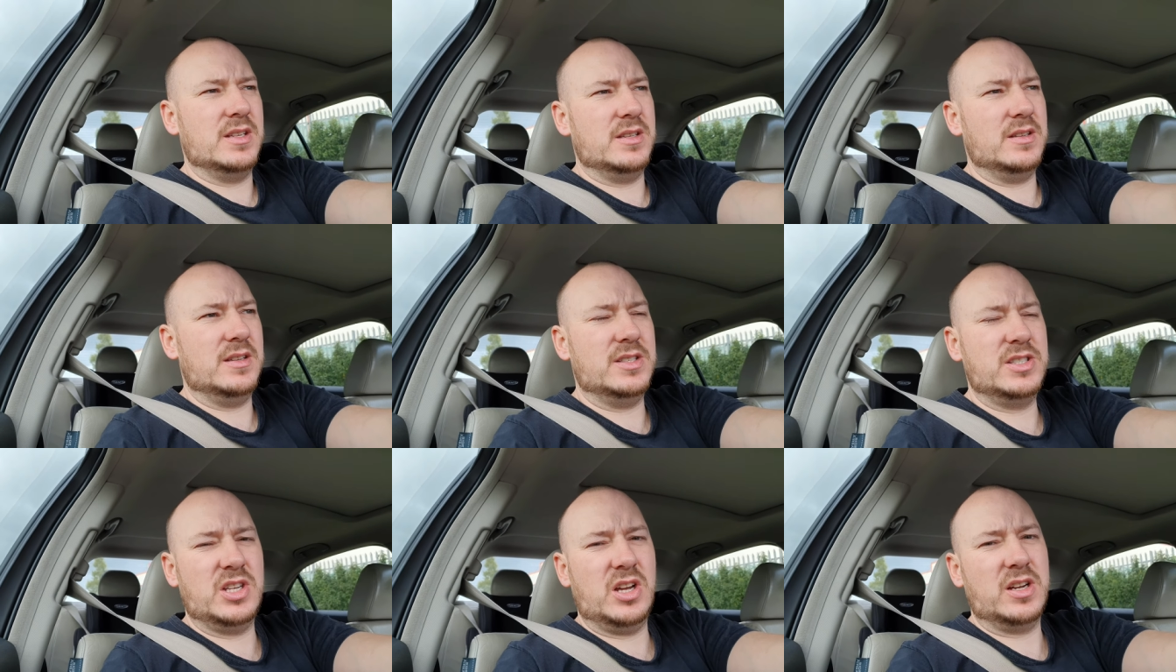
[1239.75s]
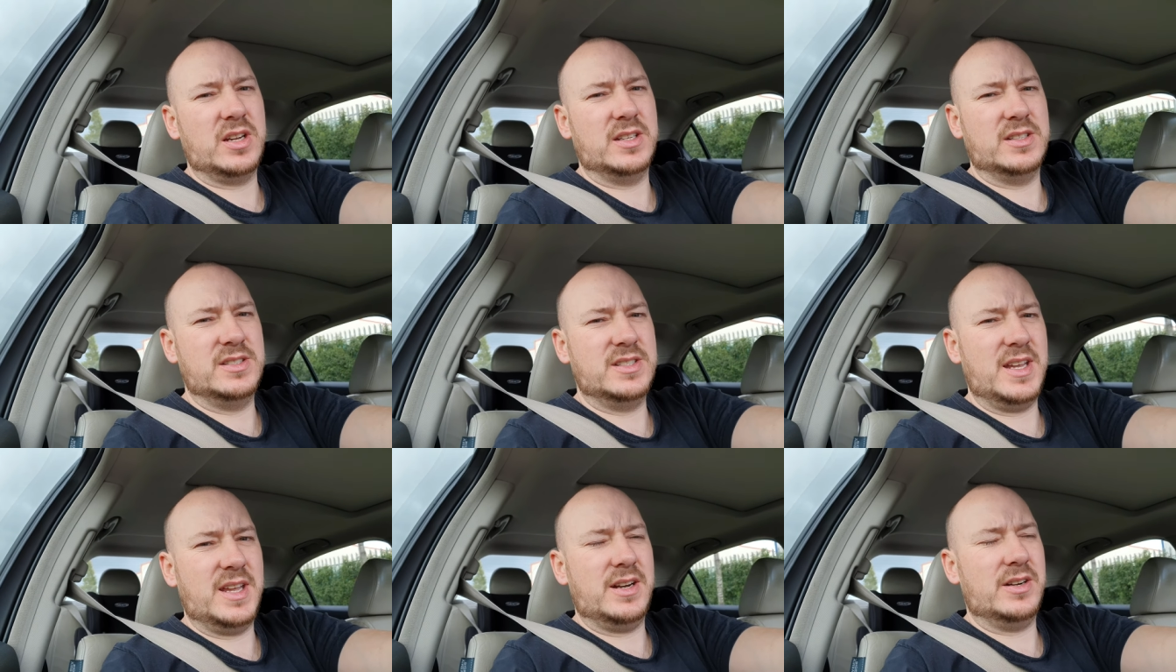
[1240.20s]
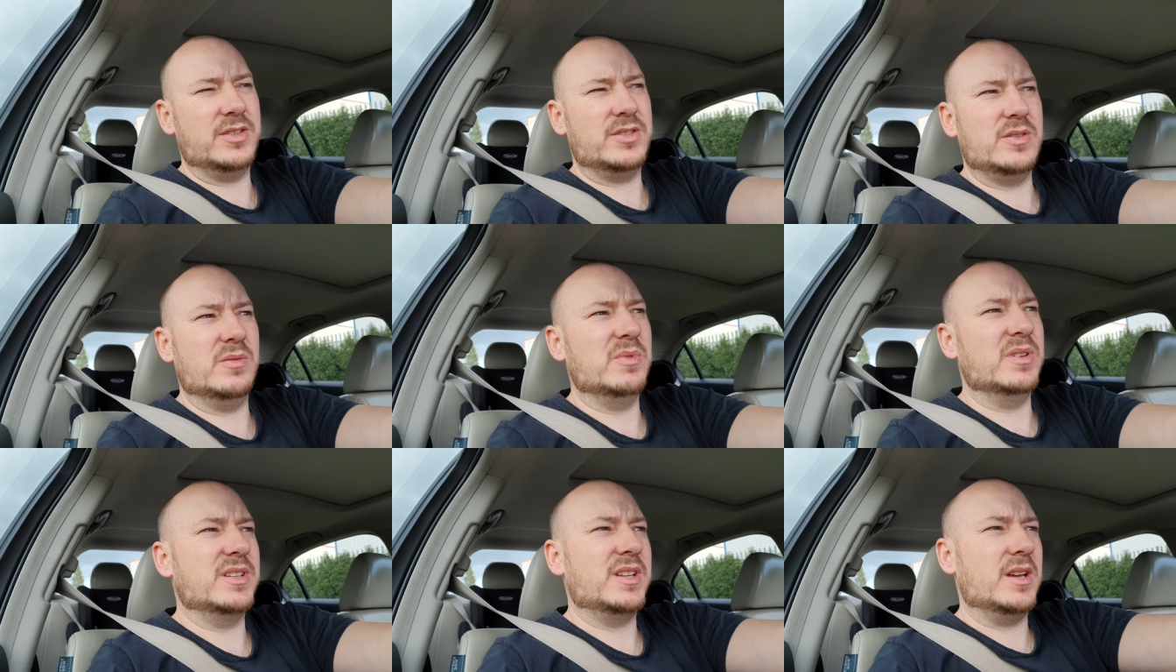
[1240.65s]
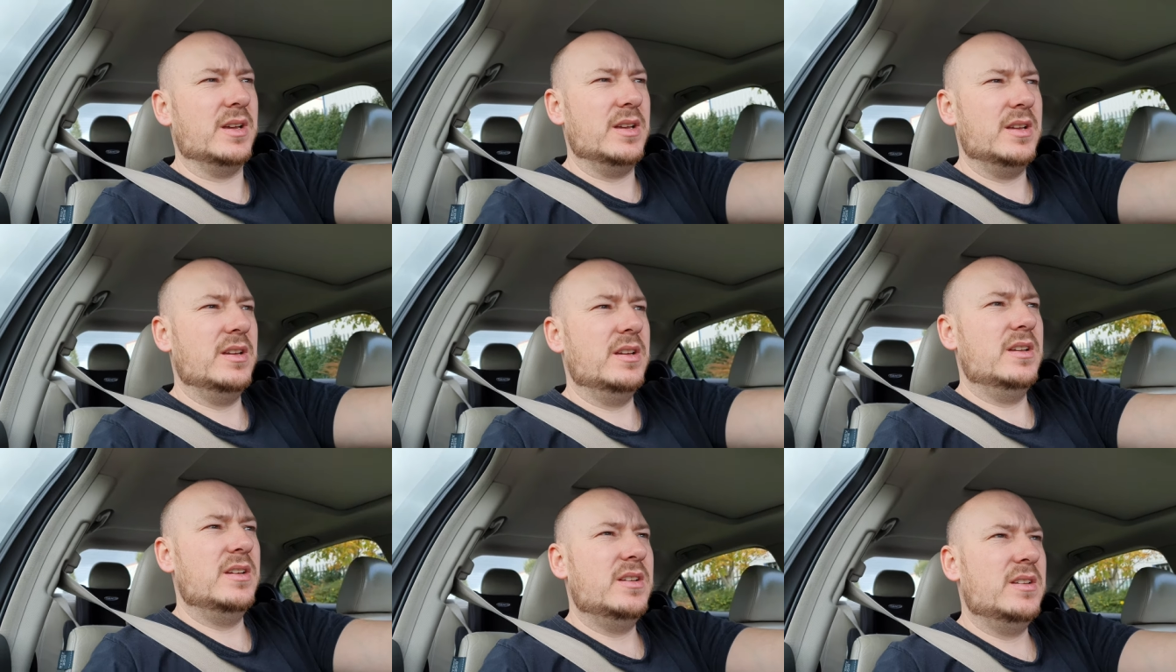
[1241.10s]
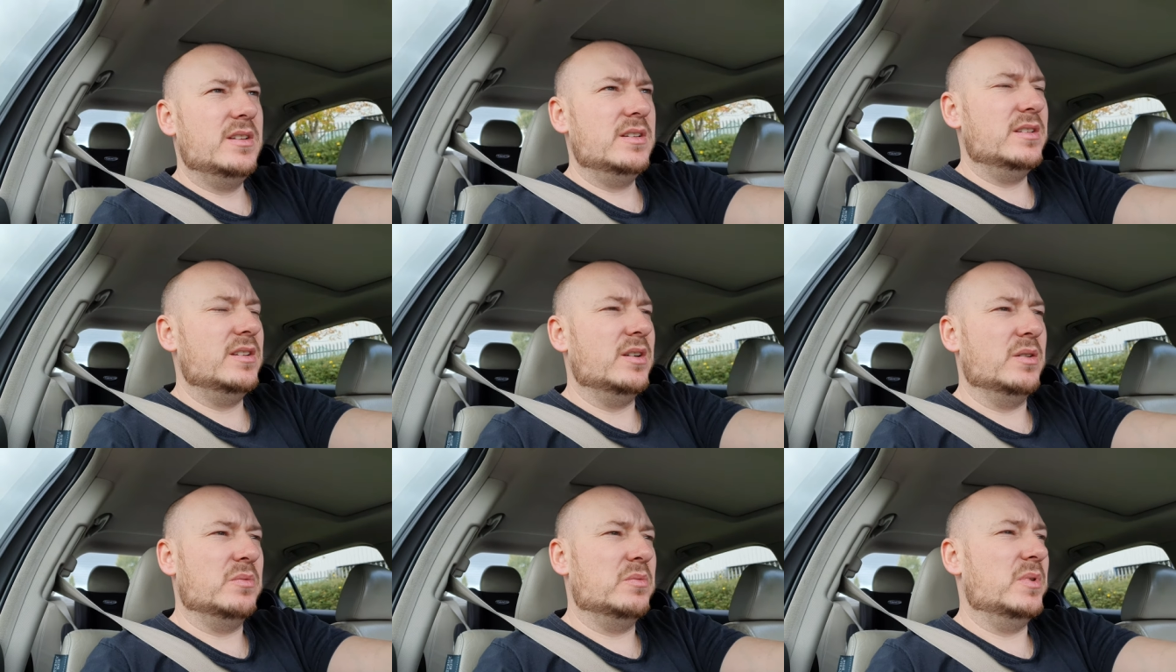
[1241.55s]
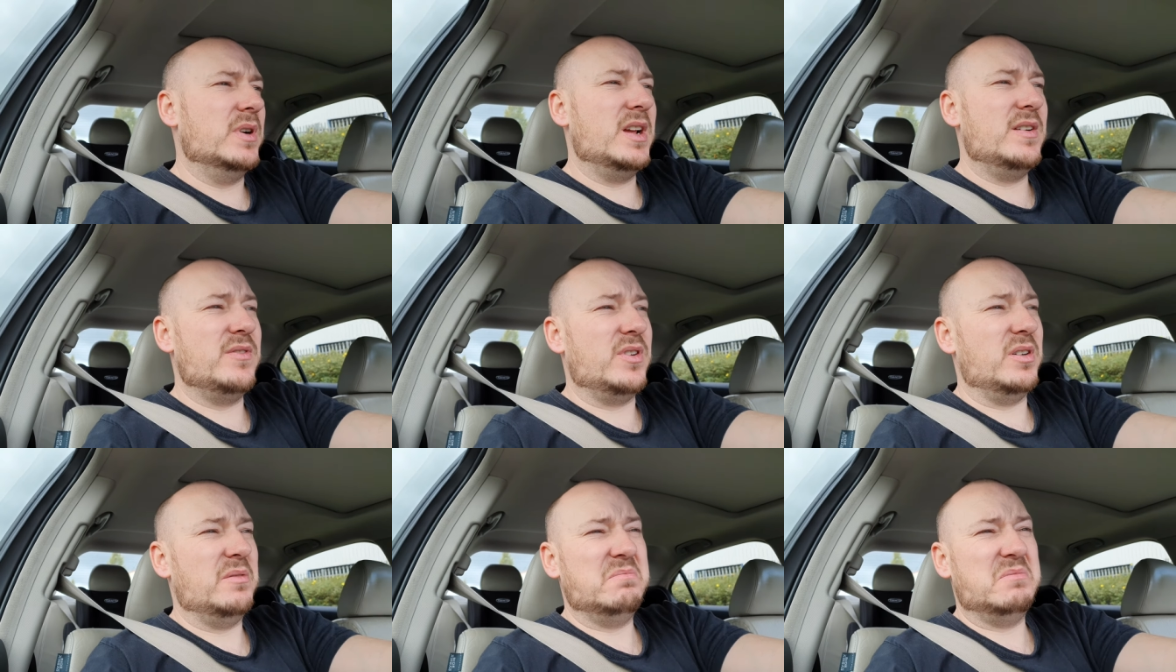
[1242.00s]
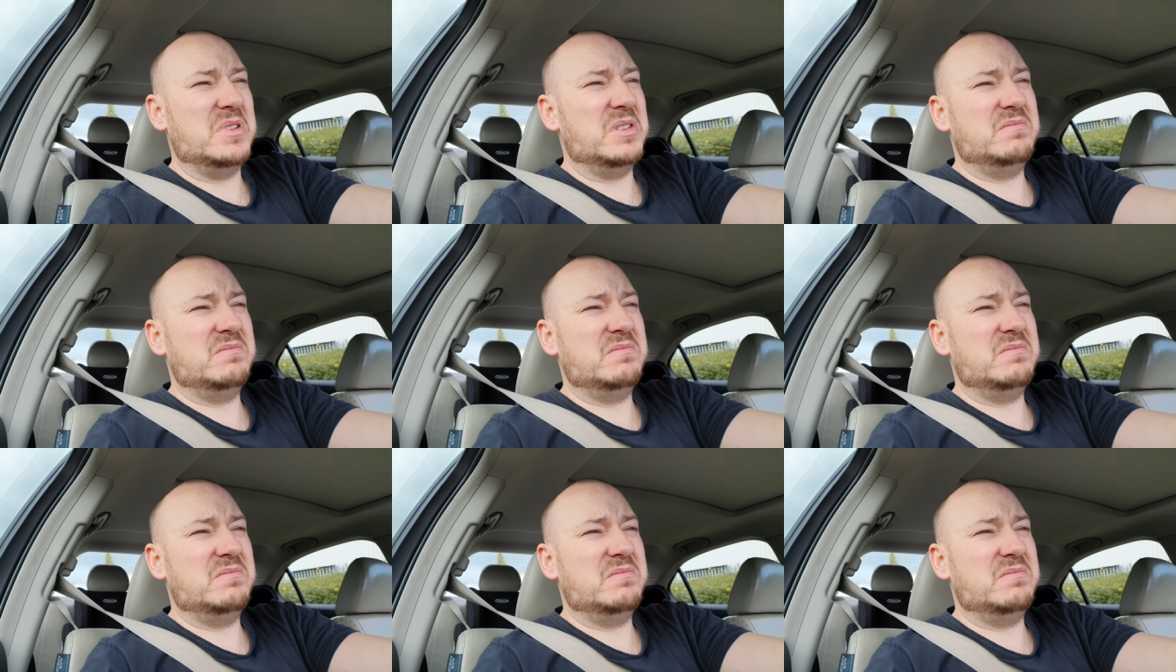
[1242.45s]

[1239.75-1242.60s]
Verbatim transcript: a socket set or something like that you know whatever